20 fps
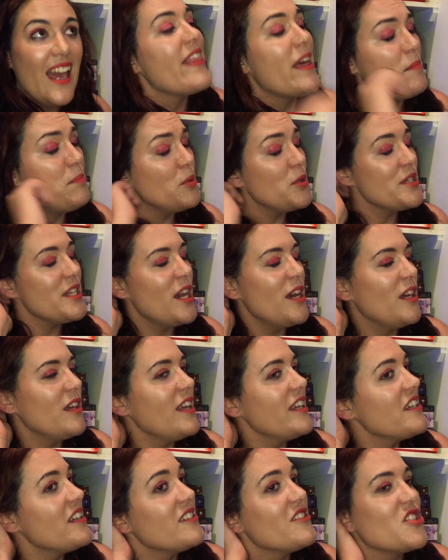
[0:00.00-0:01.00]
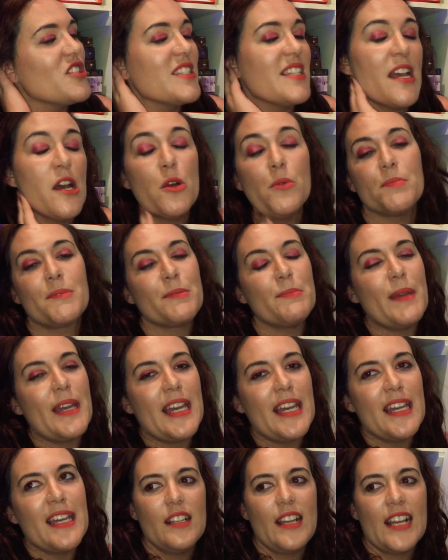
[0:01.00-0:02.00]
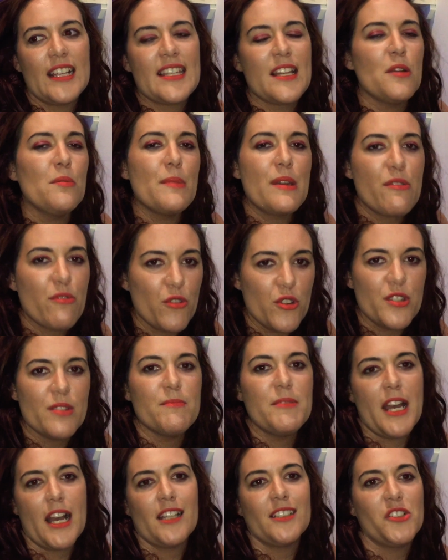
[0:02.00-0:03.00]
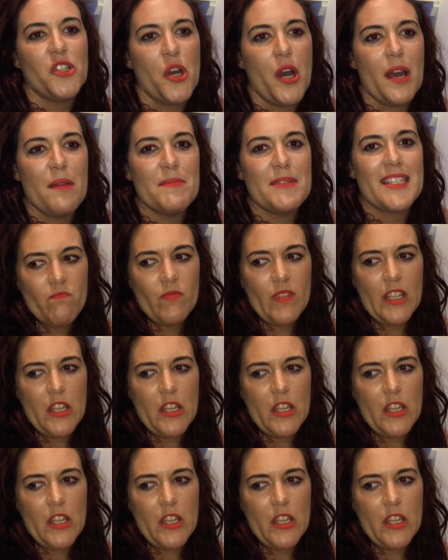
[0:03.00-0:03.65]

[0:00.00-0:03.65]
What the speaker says: That book just has helped me through some dark times.